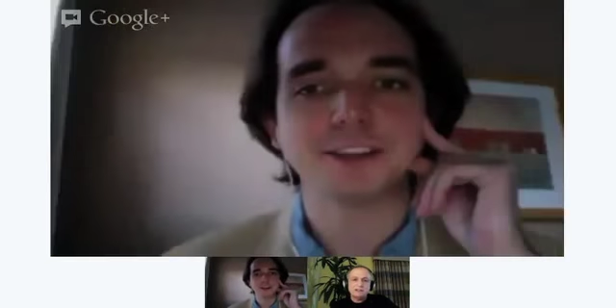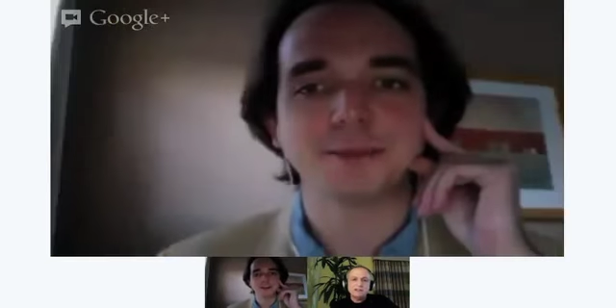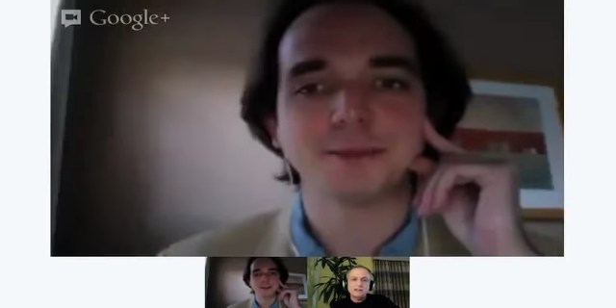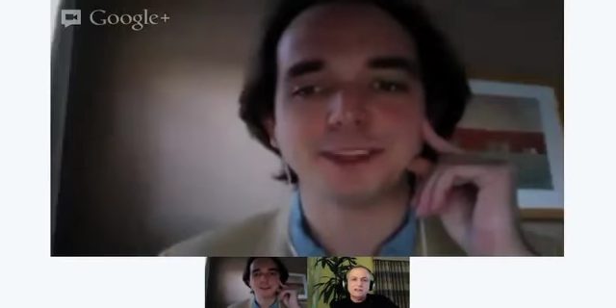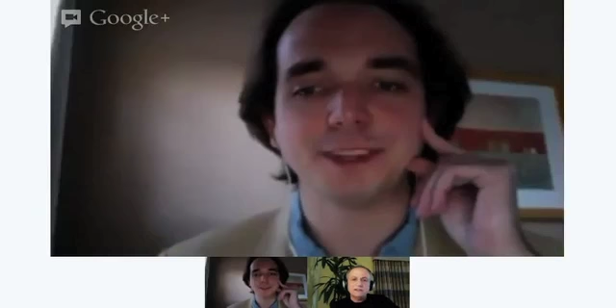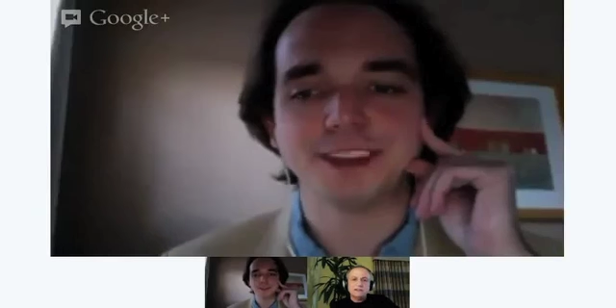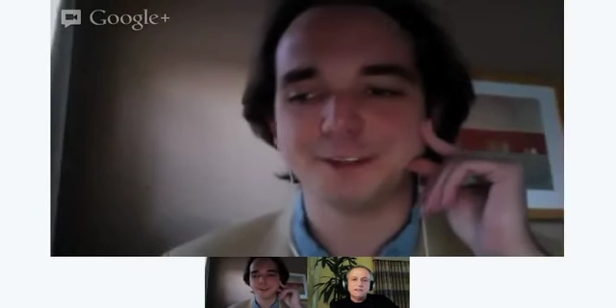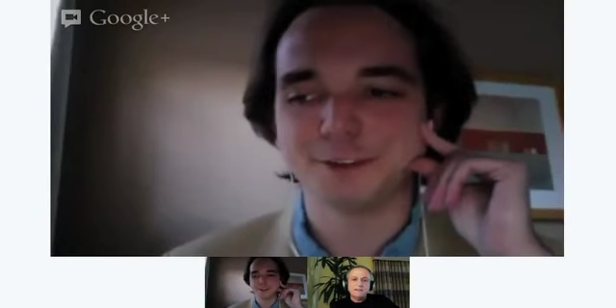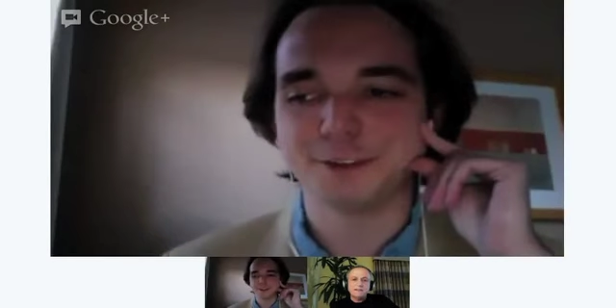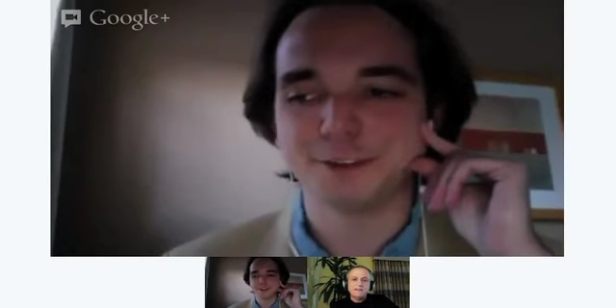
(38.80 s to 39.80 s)
something out of
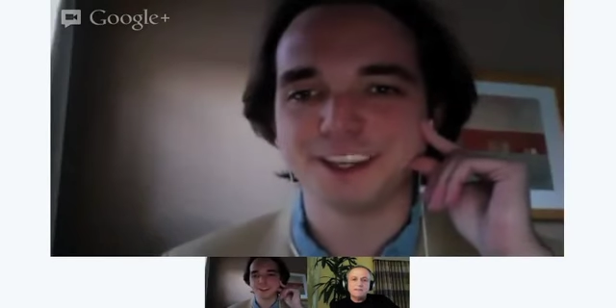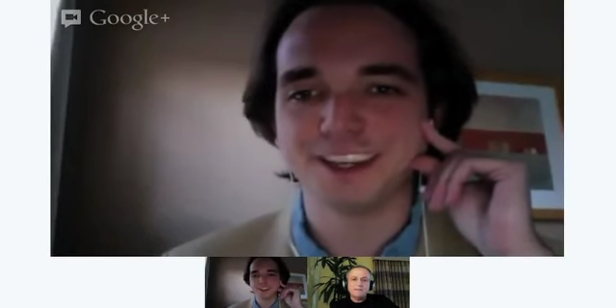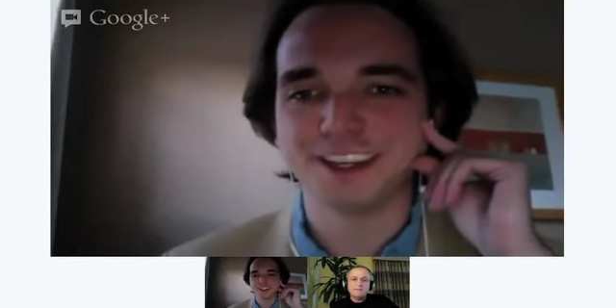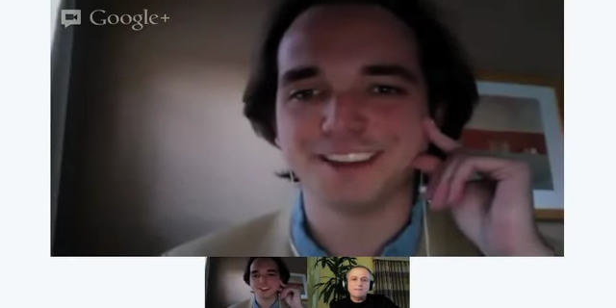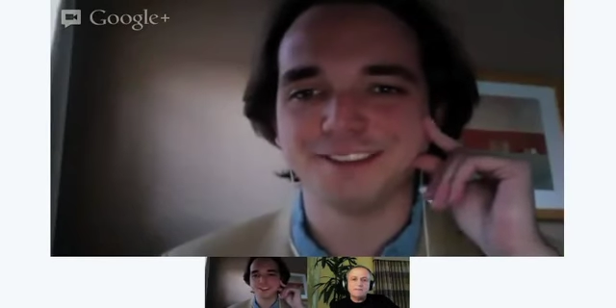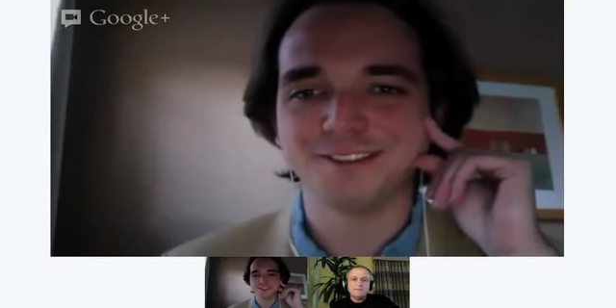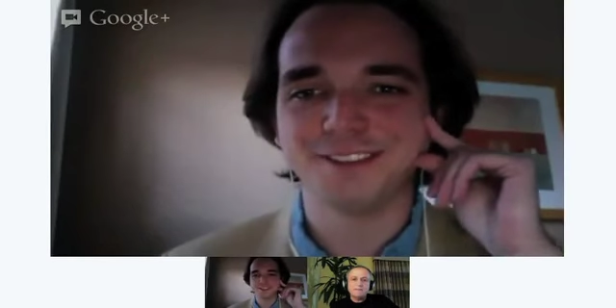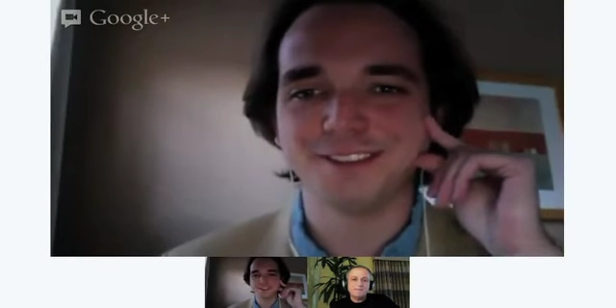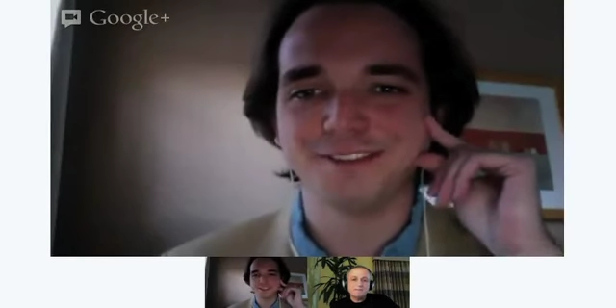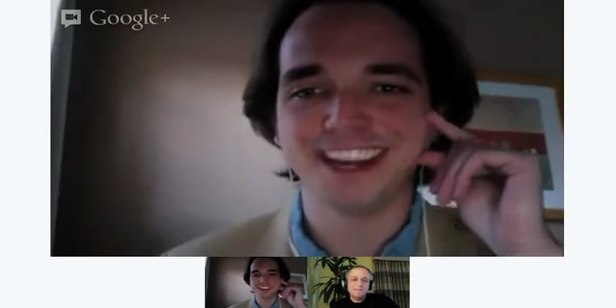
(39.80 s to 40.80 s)
you for the
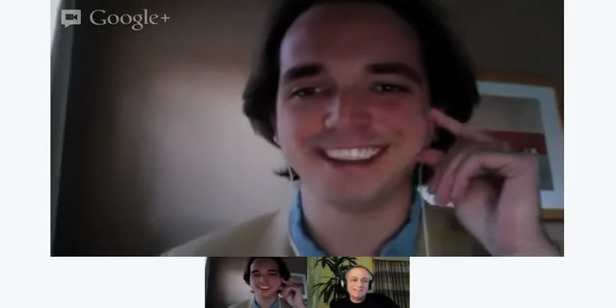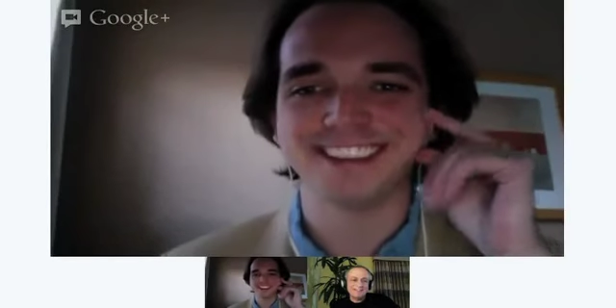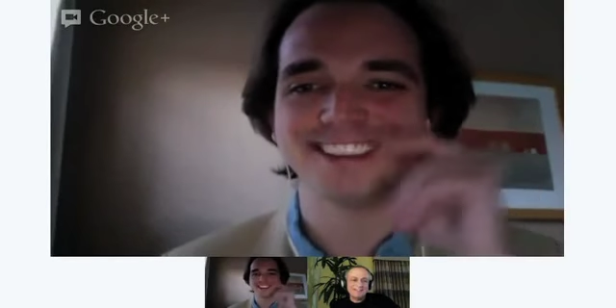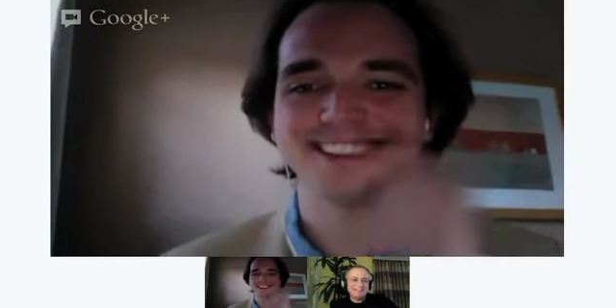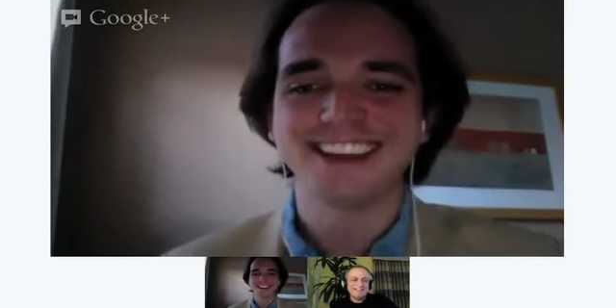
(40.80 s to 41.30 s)
fans.